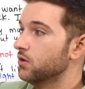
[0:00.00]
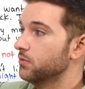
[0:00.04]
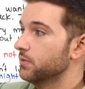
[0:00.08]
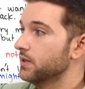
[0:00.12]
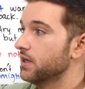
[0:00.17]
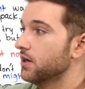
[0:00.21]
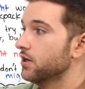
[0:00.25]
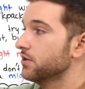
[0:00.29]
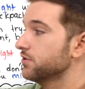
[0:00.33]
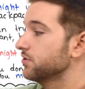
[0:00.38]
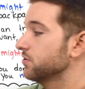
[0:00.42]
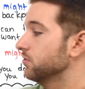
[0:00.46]
We
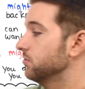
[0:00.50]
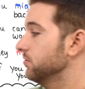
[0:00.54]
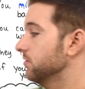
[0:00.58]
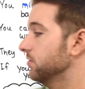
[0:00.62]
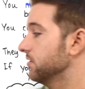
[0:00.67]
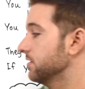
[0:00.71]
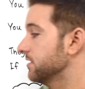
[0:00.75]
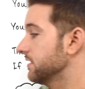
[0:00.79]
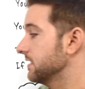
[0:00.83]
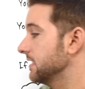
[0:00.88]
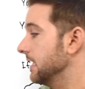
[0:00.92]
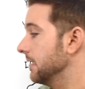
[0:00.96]
also do
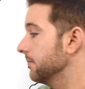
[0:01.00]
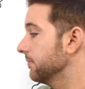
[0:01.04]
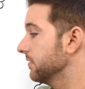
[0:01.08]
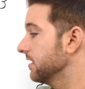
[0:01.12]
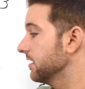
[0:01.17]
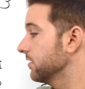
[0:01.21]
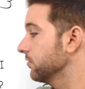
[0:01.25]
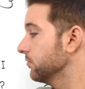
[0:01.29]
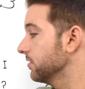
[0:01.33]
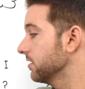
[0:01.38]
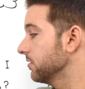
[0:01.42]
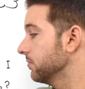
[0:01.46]
the same
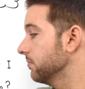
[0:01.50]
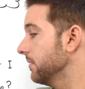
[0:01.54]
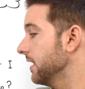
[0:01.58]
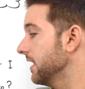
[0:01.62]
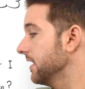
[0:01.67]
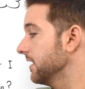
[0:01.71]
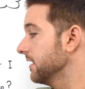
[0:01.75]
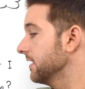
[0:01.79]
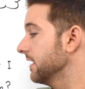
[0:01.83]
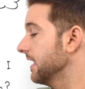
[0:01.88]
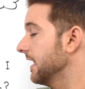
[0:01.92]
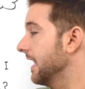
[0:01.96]
thing with
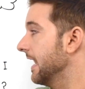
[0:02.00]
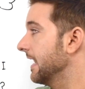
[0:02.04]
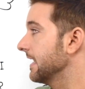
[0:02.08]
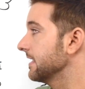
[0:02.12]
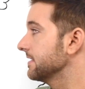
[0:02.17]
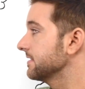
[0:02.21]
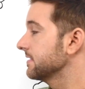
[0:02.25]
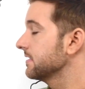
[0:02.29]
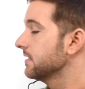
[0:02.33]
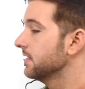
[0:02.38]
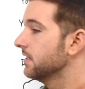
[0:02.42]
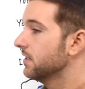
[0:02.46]
may. It
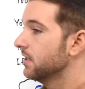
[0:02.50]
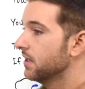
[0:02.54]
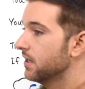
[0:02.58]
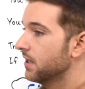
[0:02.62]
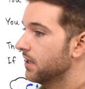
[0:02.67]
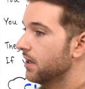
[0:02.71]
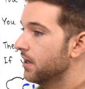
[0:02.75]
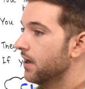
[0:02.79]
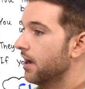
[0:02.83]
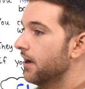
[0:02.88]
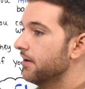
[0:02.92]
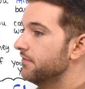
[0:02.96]
has
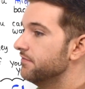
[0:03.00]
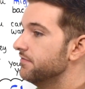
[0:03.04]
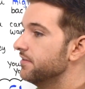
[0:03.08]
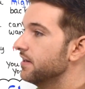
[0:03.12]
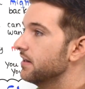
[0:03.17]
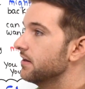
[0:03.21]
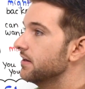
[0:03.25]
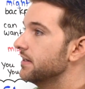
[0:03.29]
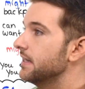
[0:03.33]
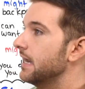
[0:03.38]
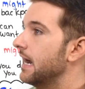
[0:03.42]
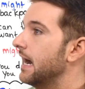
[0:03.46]
a
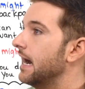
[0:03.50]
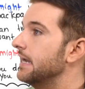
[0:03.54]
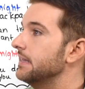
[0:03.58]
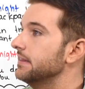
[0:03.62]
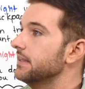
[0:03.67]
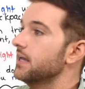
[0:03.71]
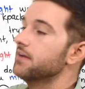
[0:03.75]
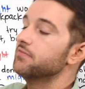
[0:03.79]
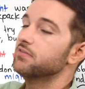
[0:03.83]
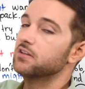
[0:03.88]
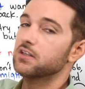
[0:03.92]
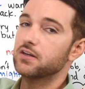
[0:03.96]
very high
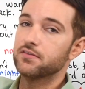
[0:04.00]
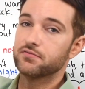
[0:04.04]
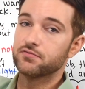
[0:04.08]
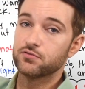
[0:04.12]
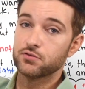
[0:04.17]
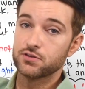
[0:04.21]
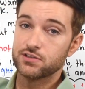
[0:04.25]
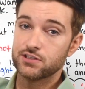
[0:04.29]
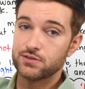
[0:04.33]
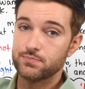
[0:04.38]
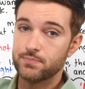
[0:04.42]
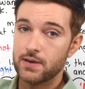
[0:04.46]
level of
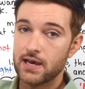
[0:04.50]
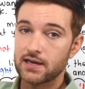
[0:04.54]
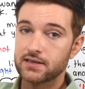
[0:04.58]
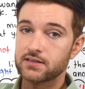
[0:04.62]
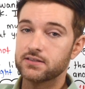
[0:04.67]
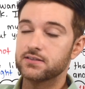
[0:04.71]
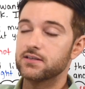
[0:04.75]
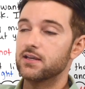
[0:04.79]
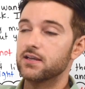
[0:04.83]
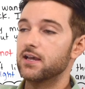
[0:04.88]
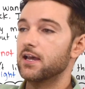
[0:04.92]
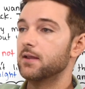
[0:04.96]

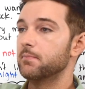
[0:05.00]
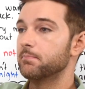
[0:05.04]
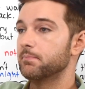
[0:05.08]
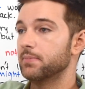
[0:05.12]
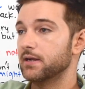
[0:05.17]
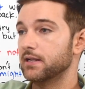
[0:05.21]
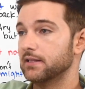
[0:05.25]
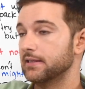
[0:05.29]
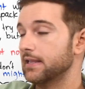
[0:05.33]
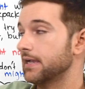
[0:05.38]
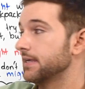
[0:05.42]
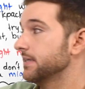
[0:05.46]
respect and
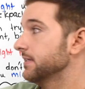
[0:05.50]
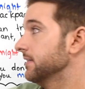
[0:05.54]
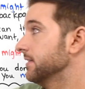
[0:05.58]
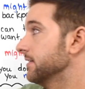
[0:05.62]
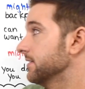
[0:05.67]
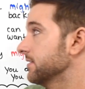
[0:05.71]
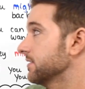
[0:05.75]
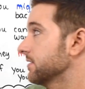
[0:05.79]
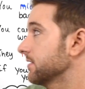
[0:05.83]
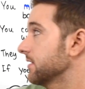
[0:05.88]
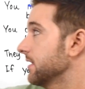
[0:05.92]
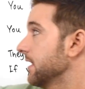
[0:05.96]

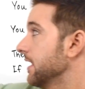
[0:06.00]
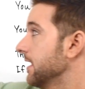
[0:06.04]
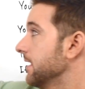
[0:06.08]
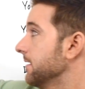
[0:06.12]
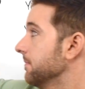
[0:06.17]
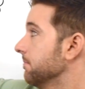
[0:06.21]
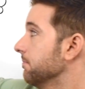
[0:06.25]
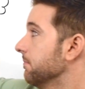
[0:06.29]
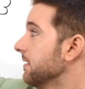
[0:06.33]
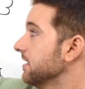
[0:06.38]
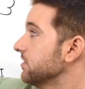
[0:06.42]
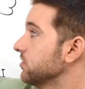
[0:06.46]
politeness, okay?
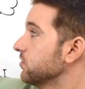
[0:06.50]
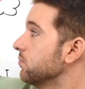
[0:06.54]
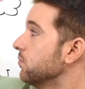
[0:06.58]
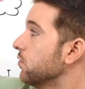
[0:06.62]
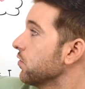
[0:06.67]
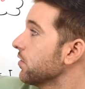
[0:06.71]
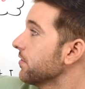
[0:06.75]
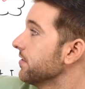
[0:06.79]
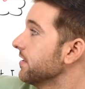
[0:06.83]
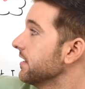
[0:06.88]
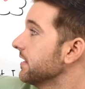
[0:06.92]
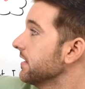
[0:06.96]
Much
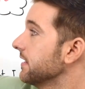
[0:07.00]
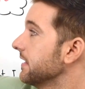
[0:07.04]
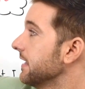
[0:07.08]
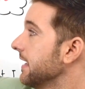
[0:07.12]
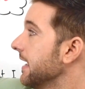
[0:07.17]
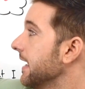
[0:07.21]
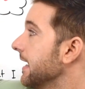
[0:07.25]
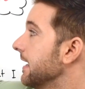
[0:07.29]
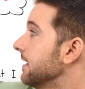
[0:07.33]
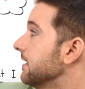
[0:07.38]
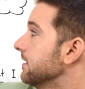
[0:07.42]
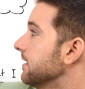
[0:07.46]
more than
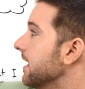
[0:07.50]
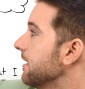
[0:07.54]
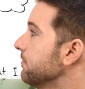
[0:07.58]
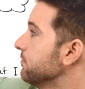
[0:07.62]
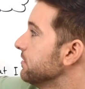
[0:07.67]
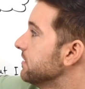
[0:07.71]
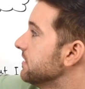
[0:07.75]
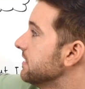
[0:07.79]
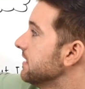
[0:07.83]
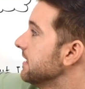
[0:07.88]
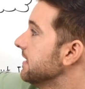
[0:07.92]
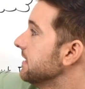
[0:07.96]
can. I
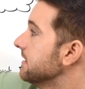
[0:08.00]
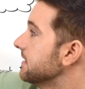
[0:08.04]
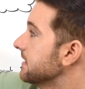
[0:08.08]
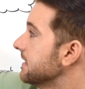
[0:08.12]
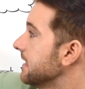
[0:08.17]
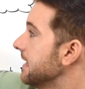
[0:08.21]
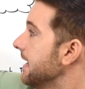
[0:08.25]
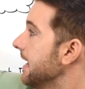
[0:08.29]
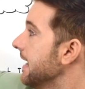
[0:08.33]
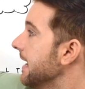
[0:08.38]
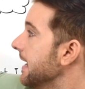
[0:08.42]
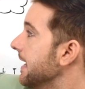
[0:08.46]
would say it's
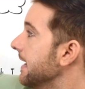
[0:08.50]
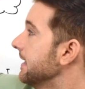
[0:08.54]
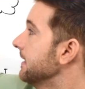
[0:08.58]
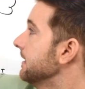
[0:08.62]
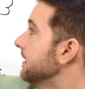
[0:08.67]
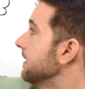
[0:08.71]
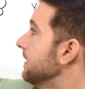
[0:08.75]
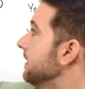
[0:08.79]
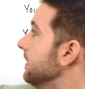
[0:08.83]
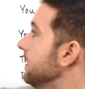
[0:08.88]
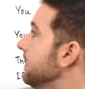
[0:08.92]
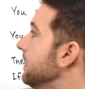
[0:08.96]

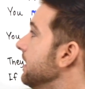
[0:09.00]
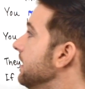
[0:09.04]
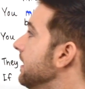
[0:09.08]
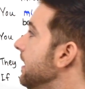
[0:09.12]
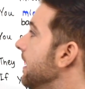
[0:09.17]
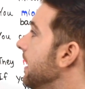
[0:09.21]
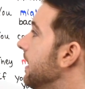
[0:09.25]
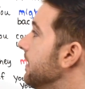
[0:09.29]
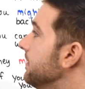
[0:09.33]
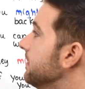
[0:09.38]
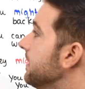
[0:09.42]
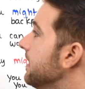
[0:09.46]
can,
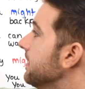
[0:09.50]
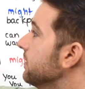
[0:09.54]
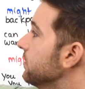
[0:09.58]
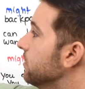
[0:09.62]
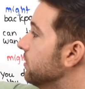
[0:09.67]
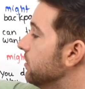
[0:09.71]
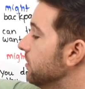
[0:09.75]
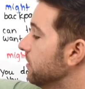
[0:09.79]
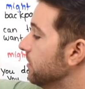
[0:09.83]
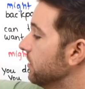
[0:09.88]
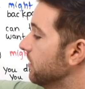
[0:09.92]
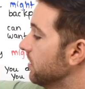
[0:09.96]
and then
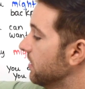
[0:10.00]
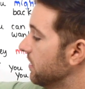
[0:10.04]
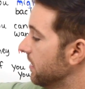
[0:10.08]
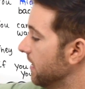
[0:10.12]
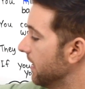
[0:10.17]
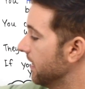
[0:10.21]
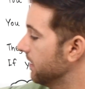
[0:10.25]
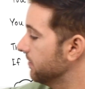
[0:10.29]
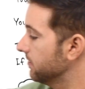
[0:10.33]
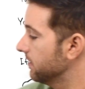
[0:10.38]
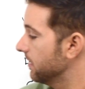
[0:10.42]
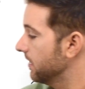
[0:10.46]
could,
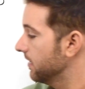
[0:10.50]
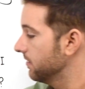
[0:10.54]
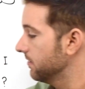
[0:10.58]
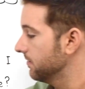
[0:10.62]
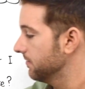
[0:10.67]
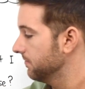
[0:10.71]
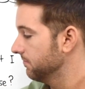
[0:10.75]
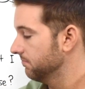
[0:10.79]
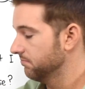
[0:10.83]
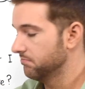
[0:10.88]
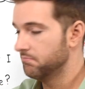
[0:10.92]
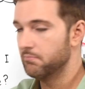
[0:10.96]
and
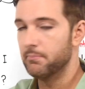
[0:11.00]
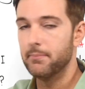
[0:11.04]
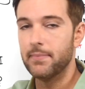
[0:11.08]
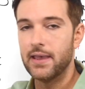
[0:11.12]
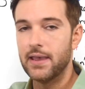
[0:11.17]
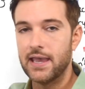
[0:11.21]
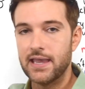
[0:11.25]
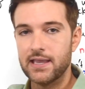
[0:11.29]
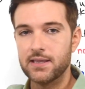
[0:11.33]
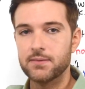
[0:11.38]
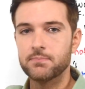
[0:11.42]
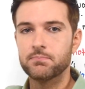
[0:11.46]
then
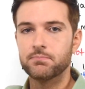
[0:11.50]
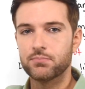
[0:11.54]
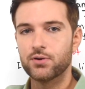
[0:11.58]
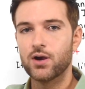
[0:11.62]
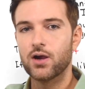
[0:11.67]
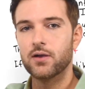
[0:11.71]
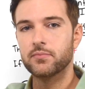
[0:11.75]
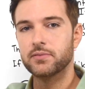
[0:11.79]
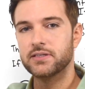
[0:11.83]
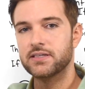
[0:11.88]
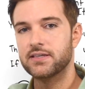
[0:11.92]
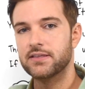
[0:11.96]
may,
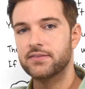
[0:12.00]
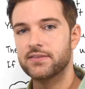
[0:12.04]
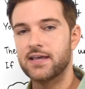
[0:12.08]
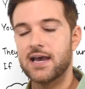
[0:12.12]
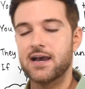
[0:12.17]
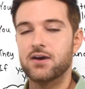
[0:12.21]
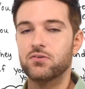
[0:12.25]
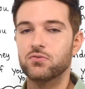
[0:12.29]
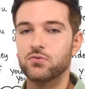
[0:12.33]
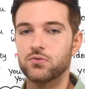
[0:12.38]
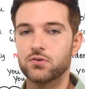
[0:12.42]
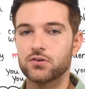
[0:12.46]
probably in
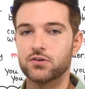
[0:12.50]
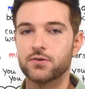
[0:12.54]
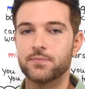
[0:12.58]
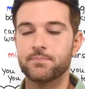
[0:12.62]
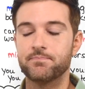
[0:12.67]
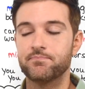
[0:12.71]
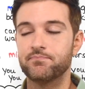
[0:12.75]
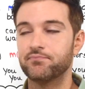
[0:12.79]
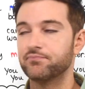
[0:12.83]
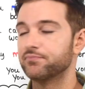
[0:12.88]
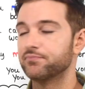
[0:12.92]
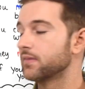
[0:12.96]
that order.
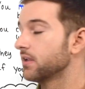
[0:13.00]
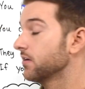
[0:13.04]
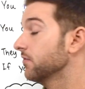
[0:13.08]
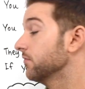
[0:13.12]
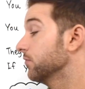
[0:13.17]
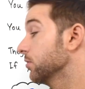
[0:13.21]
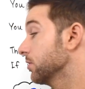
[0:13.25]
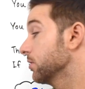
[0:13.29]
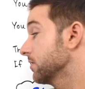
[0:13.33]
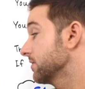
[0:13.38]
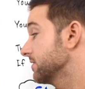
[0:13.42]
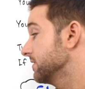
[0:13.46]

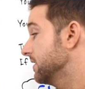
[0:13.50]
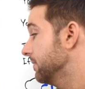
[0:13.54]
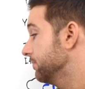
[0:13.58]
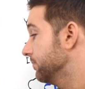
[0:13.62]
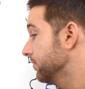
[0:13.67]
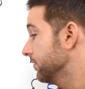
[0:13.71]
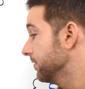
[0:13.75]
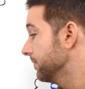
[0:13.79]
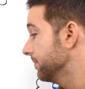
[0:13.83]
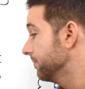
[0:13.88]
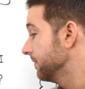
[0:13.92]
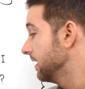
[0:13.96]
For
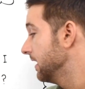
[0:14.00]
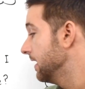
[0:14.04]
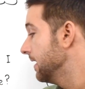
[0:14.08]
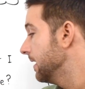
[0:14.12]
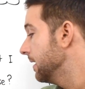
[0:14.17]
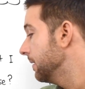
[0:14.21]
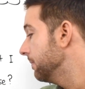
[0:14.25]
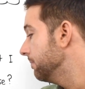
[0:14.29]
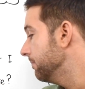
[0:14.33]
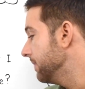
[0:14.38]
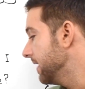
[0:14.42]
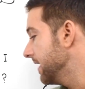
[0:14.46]
example,
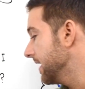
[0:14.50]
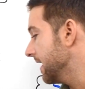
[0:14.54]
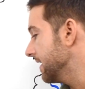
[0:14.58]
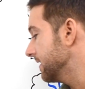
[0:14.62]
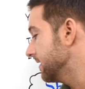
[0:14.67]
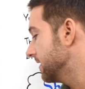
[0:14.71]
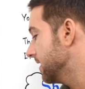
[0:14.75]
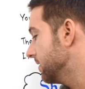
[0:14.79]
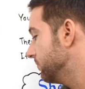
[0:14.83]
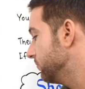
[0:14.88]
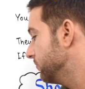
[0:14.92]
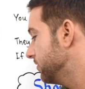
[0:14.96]
may I
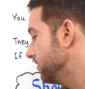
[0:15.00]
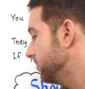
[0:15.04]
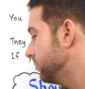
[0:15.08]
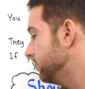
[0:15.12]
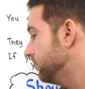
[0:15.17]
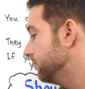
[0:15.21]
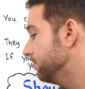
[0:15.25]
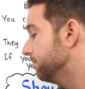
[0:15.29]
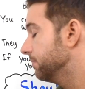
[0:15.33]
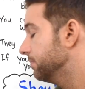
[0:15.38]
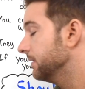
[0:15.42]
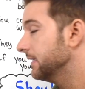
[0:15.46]
come with
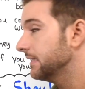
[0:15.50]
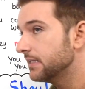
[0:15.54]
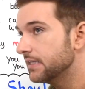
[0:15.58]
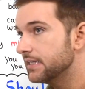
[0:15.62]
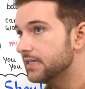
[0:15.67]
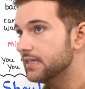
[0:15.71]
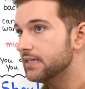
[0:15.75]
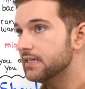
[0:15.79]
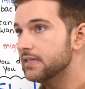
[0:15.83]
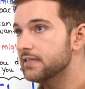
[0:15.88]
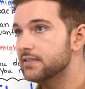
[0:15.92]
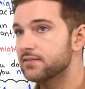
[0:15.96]
you,
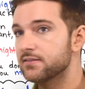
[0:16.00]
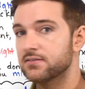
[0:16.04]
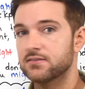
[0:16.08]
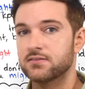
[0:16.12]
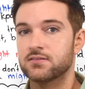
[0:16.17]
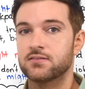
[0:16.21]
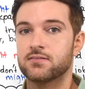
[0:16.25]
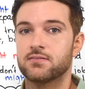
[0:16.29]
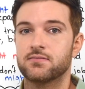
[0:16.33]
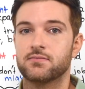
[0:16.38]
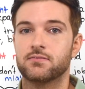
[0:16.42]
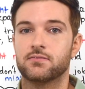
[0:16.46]

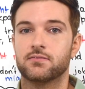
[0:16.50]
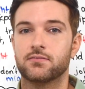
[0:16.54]
please?